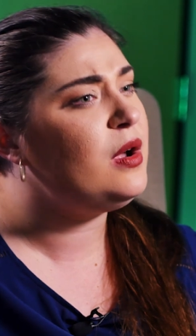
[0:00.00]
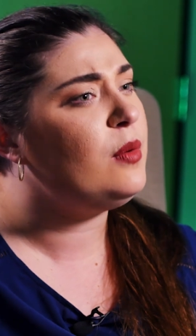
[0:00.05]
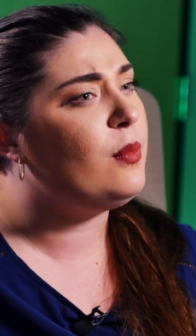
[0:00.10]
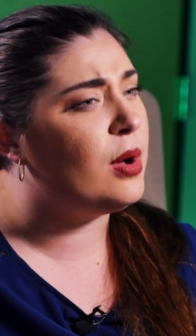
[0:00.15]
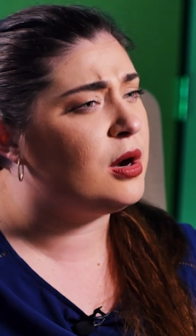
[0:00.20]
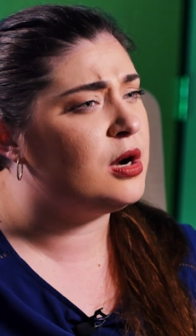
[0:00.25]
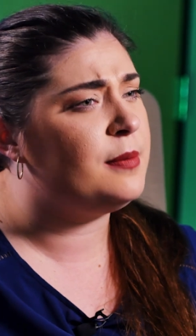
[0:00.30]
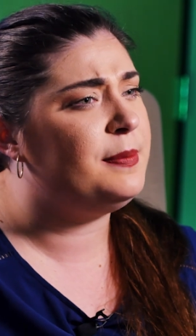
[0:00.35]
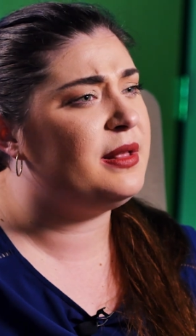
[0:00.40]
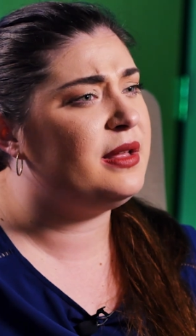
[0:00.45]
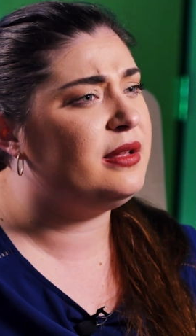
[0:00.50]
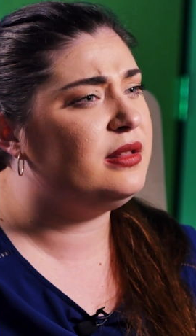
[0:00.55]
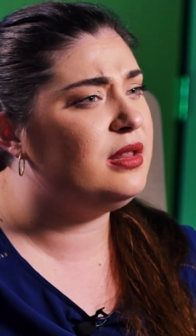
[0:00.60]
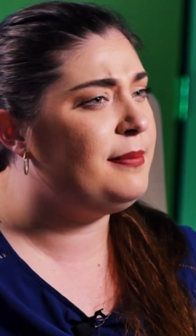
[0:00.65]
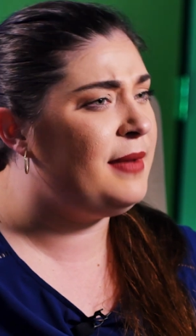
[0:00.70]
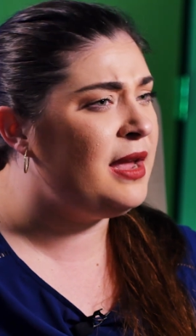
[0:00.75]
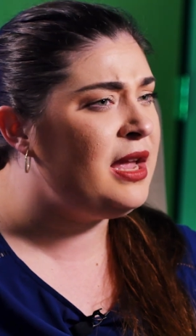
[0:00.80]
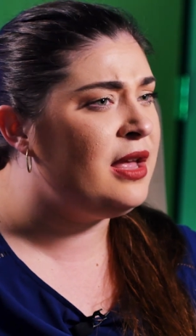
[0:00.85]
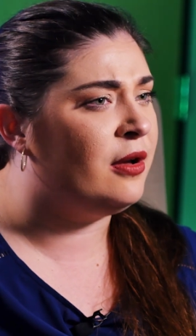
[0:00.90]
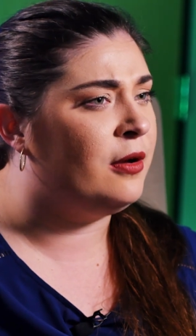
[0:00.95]
a water bill in the
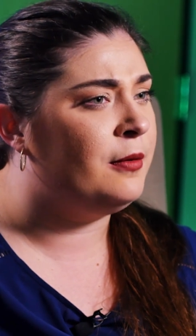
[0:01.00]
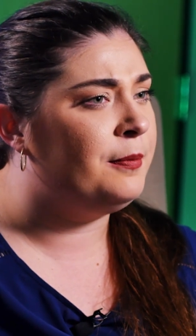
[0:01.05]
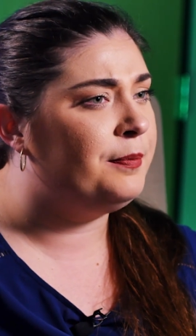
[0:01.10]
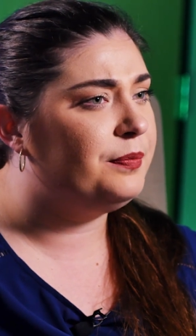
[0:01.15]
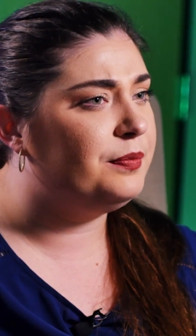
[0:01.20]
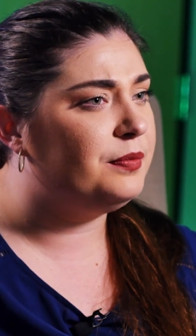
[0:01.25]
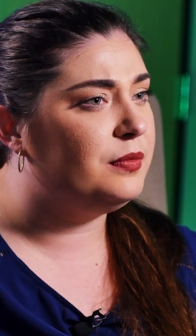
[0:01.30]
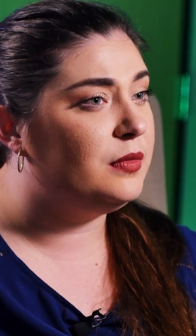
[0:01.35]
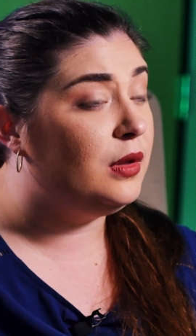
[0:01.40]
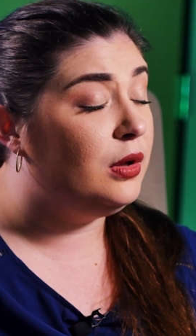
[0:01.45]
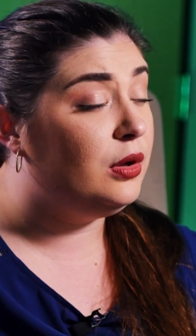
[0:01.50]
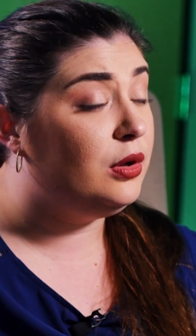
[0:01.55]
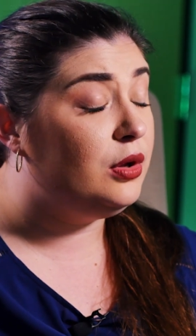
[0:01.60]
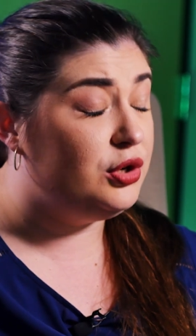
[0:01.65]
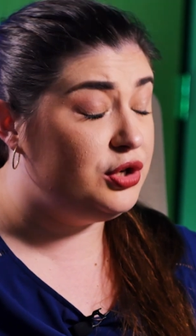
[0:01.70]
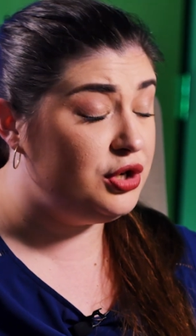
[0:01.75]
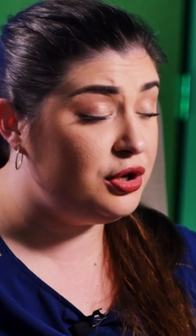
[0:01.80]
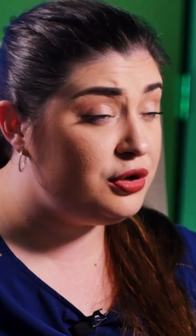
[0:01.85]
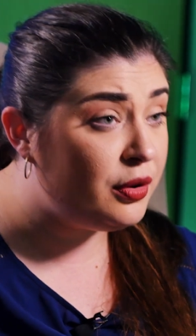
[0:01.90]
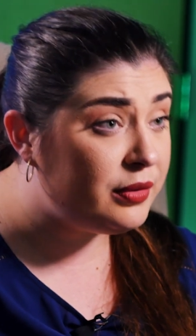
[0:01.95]
mail.
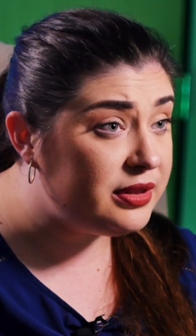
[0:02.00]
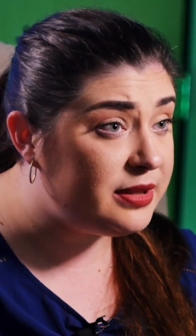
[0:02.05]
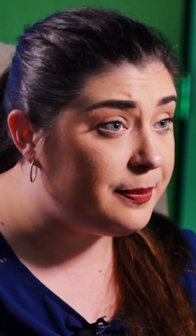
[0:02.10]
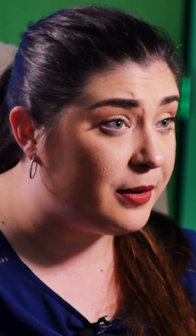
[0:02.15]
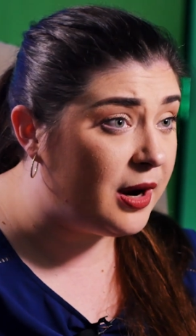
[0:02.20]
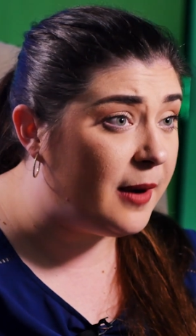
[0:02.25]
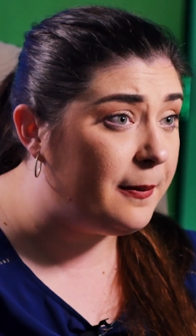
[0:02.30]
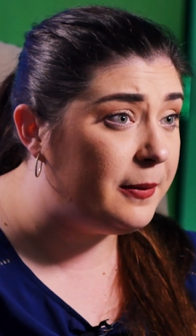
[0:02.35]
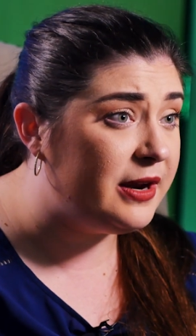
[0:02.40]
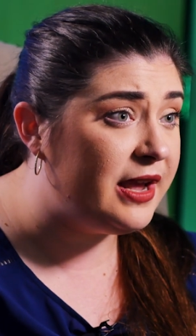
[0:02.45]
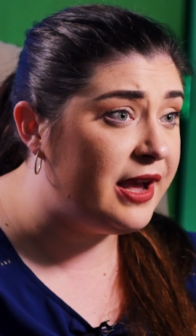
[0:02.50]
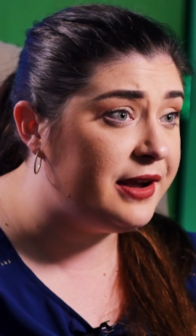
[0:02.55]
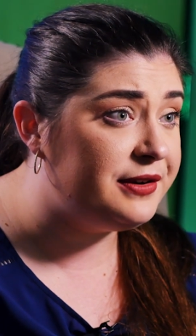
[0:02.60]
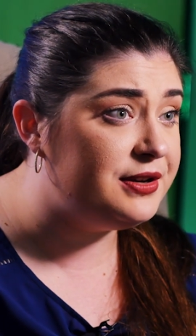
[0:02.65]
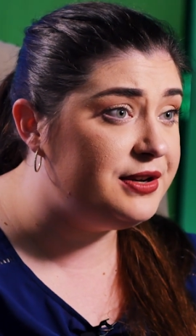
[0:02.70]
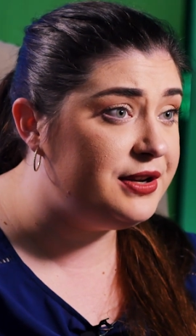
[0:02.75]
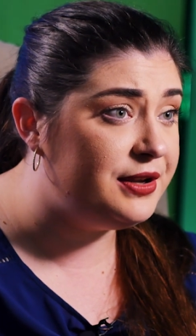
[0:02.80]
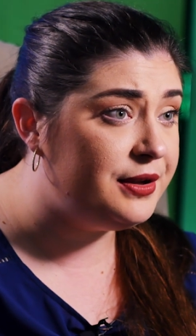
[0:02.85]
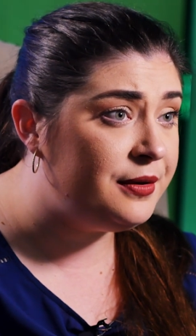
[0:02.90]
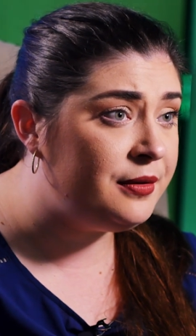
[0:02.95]
Do you know what the property had to
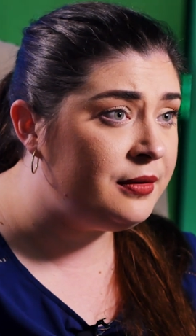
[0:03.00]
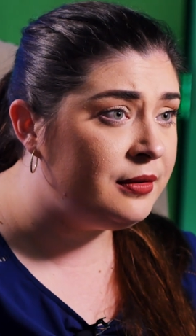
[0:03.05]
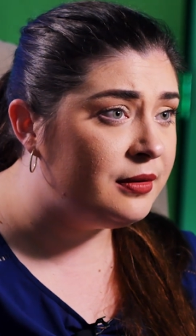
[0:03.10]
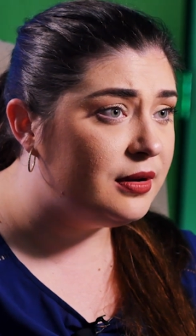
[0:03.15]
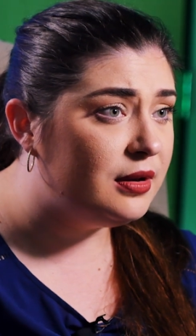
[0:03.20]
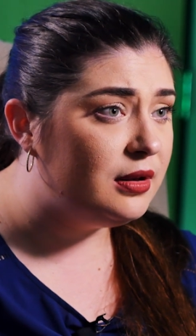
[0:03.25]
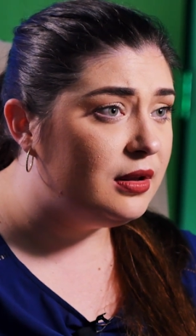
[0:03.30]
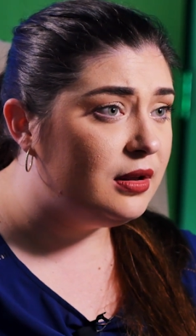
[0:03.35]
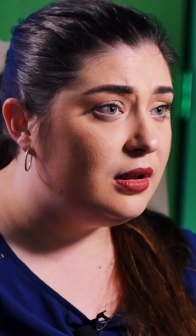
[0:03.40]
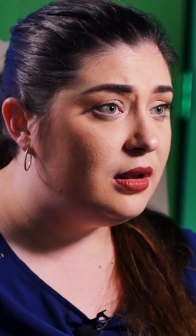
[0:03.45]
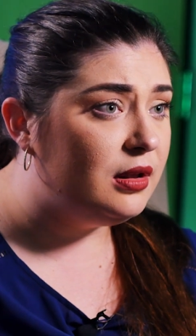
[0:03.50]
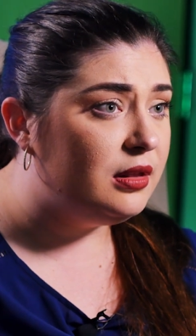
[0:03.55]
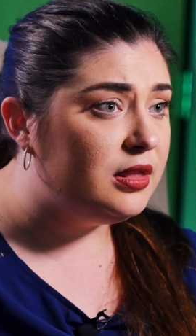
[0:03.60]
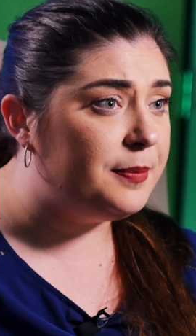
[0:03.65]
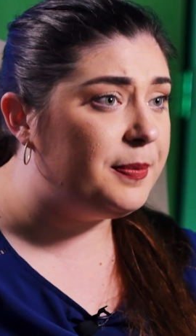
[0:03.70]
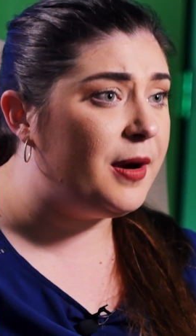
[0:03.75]
do? The